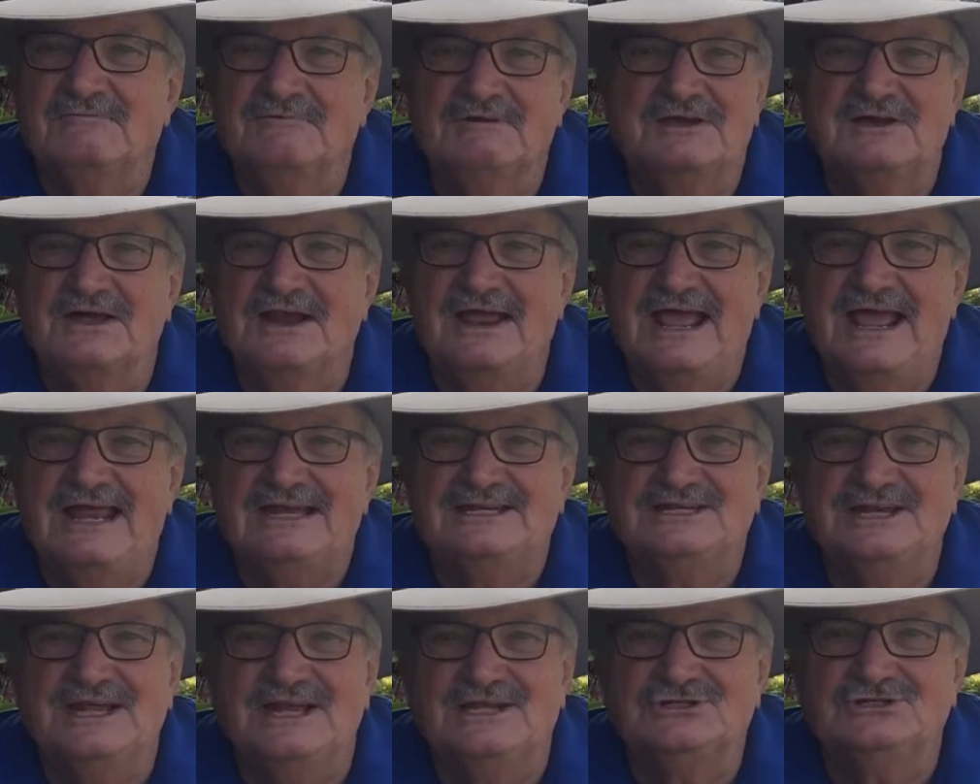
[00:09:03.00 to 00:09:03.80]
to
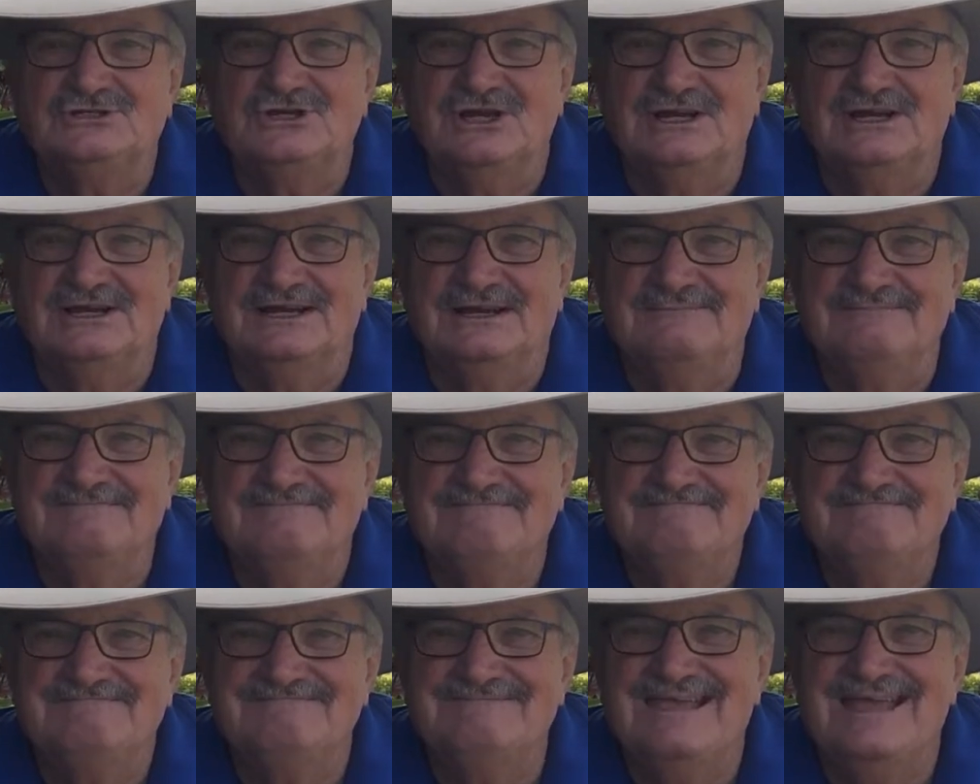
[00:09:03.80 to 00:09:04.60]
add texture.
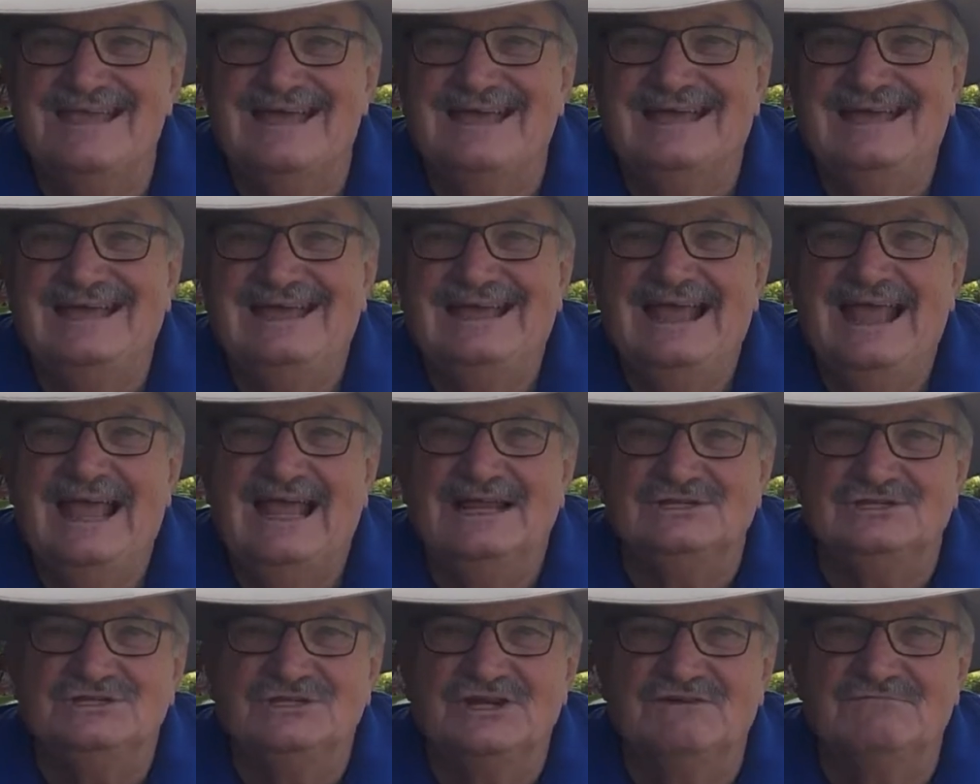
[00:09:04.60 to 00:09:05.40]

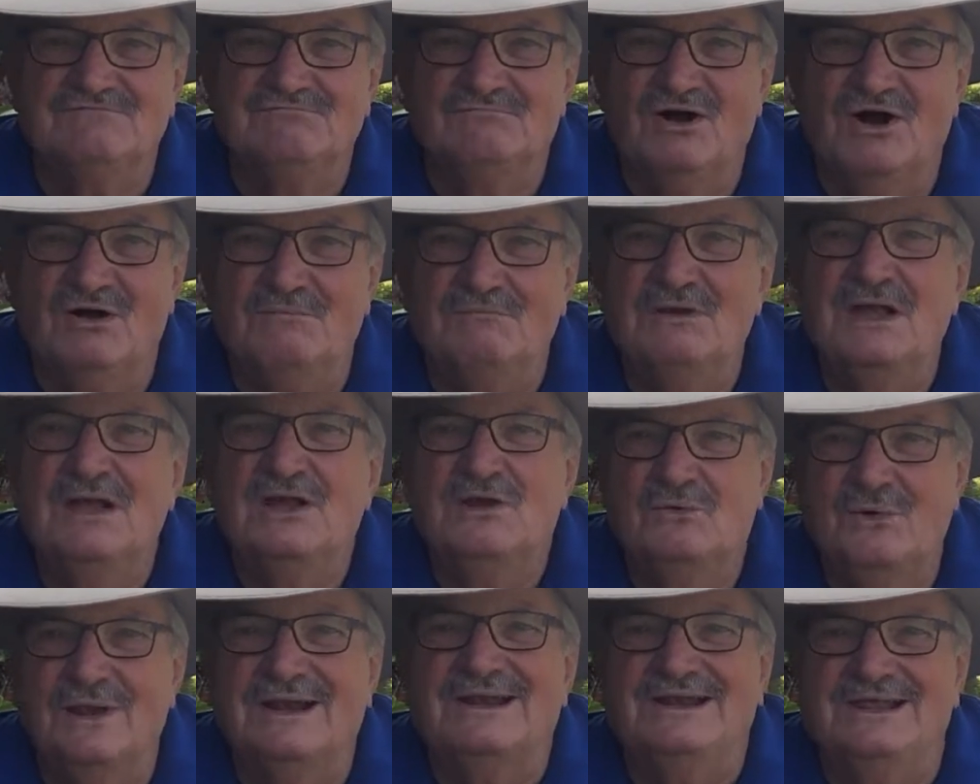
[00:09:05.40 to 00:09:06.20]
And Chef Bob
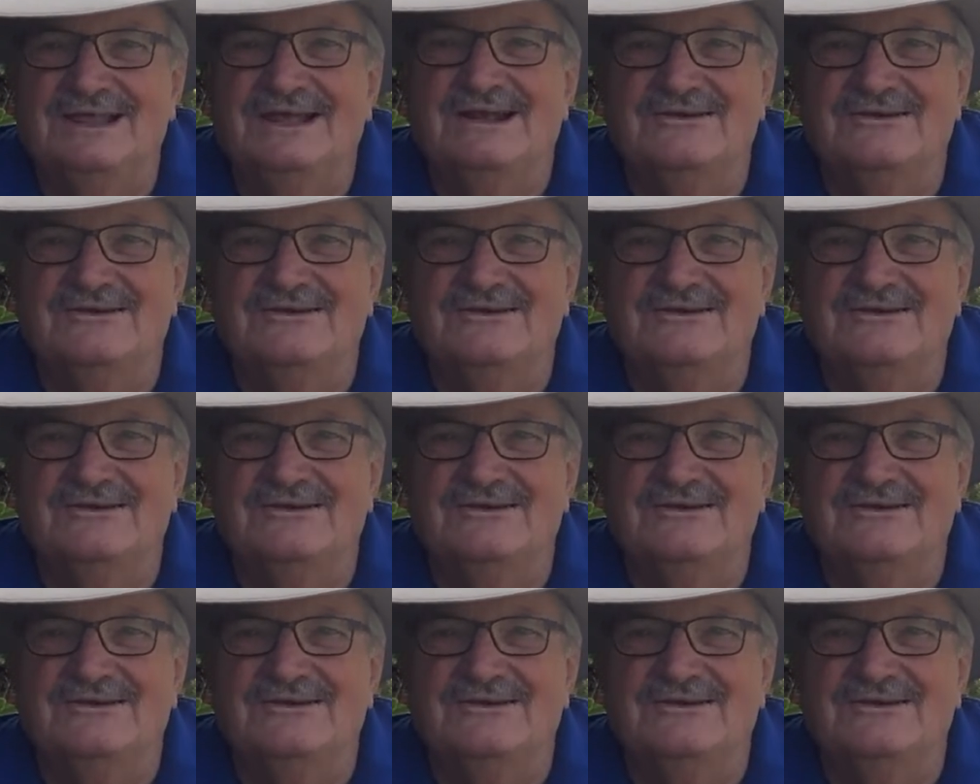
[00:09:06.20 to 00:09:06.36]
quickly